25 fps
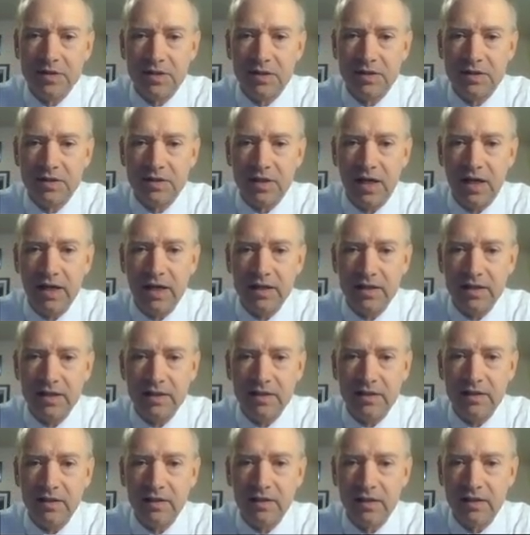
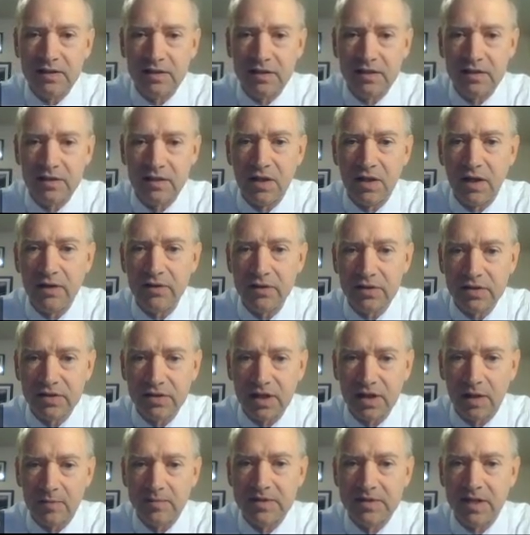society is another
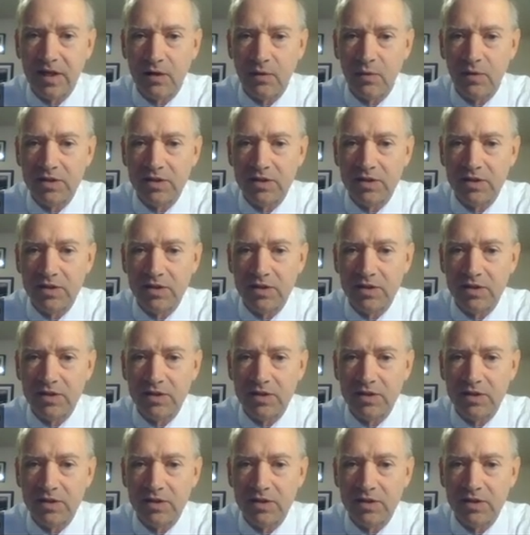subset,